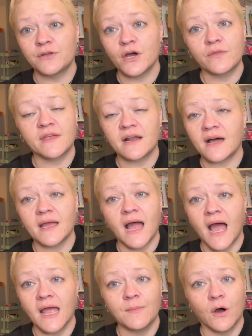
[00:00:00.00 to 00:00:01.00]
know that
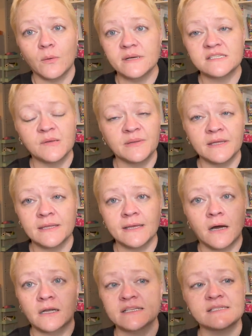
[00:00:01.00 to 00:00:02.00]
I am always completely
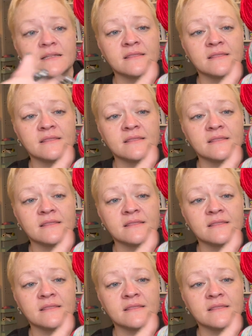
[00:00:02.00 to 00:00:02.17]
honest.